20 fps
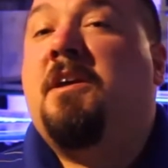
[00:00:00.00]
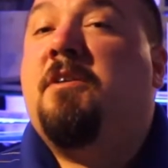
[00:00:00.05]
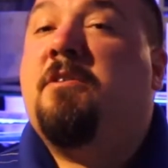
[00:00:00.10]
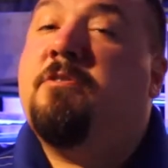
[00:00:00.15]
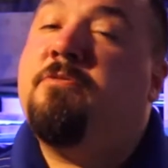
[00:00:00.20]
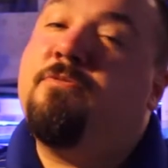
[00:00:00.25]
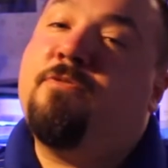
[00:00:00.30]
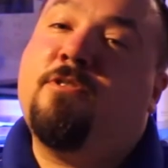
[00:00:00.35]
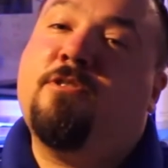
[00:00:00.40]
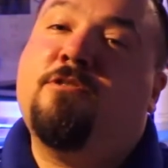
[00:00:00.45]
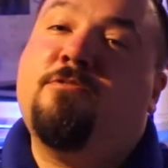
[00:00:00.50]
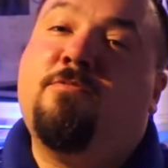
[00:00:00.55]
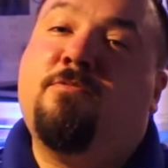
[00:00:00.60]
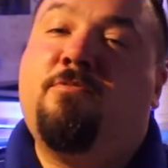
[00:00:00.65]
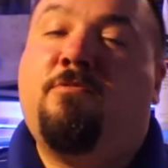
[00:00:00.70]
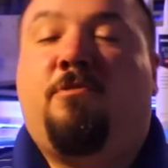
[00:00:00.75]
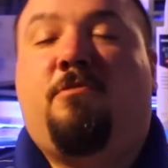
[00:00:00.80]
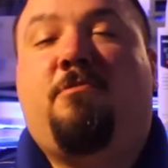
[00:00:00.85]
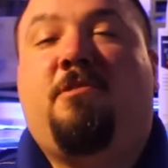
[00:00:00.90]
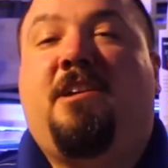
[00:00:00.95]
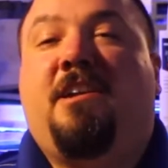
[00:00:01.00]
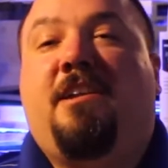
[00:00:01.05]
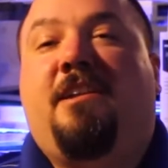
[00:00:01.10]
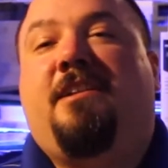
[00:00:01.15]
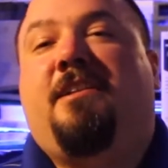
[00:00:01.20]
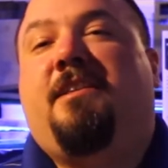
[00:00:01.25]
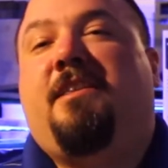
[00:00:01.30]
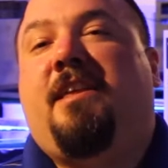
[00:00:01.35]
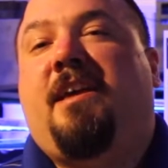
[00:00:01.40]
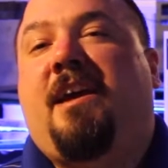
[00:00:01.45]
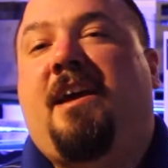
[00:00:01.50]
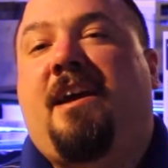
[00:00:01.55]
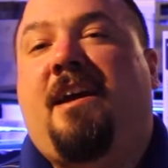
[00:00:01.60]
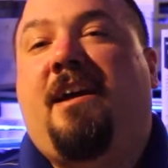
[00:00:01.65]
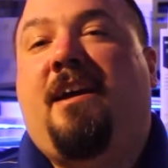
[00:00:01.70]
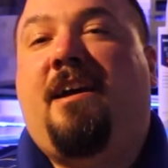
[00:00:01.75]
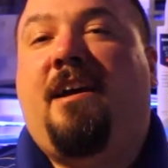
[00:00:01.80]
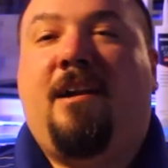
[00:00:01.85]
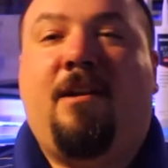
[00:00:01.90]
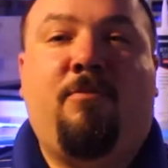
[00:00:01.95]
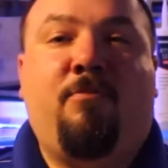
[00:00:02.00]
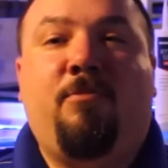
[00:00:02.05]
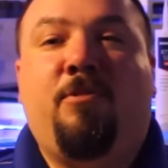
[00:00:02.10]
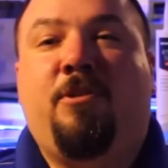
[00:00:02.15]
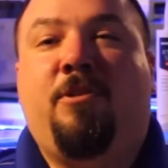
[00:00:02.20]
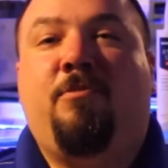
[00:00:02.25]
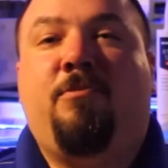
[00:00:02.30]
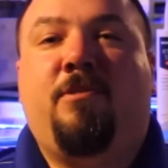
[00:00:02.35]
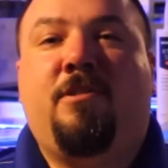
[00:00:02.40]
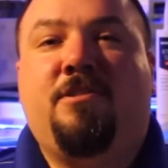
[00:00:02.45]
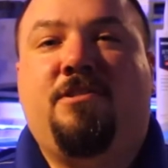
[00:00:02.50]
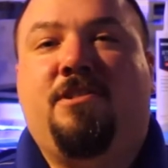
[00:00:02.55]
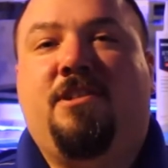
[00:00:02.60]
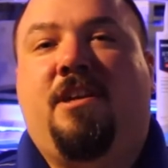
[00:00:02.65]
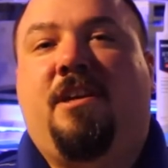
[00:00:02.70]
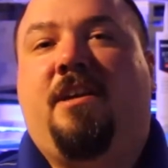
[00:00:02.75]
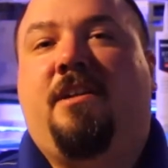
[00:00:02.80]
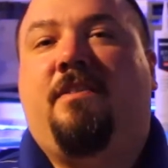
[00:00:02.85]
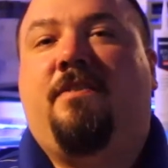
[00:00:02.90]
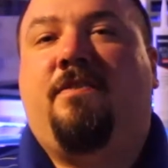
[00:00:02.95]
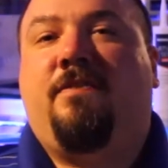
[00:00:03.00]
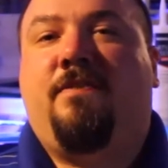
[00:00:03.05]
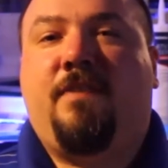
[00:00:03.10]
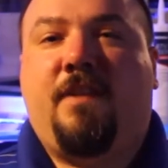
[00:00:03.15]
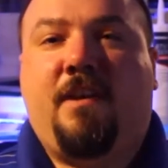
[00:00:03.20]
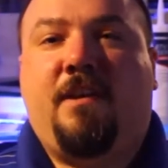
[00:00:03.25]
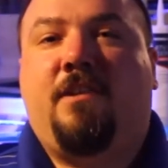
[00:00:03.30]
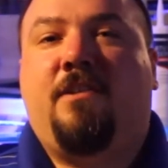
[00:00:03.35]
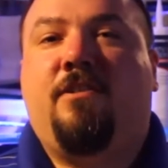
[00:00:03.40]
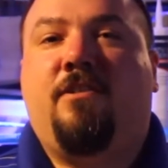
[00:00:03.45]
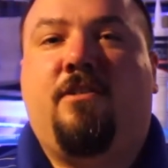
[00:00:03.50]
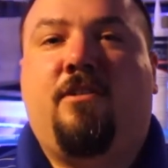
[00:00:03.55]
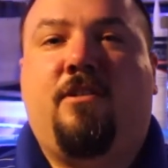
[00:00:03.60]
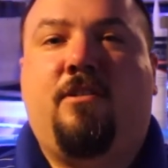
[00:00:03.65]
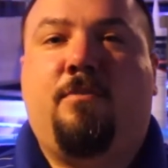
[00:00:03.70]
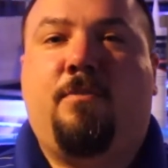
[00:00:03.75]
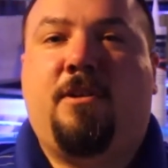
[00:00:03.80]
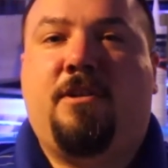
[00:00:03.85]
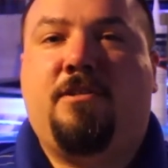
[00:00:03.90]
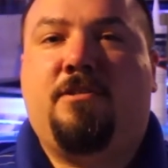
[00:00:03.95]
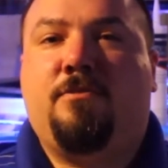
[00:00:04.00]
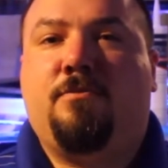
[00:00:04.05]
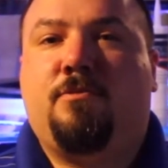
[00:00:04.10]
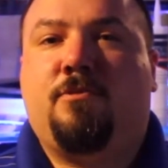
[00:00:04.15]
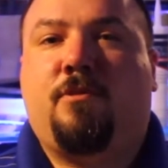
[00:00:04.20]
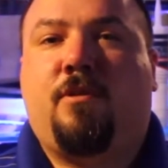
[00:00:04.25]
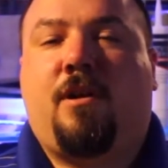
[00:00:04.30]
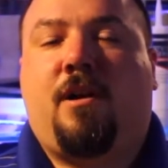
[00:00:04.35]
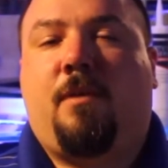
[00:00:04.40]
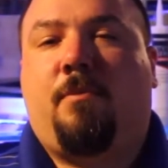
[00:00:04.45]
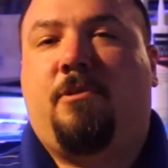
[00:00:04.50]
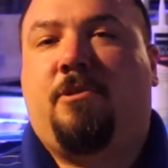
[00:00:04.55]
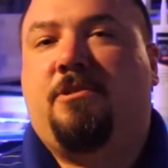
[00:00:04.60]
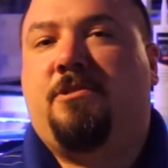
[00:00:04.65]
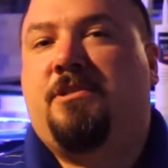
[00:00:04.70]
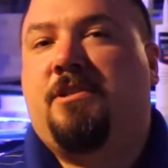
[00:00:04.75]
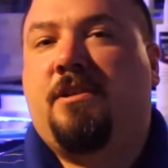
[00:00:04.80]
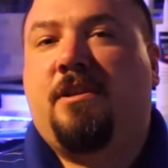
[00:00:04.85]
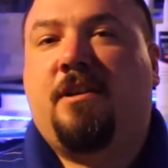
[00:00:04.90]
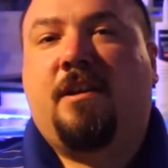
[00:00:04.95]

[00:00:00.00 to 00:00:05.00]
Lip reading: But first, before we get into that, I really want to say thank you to all of my subscribers.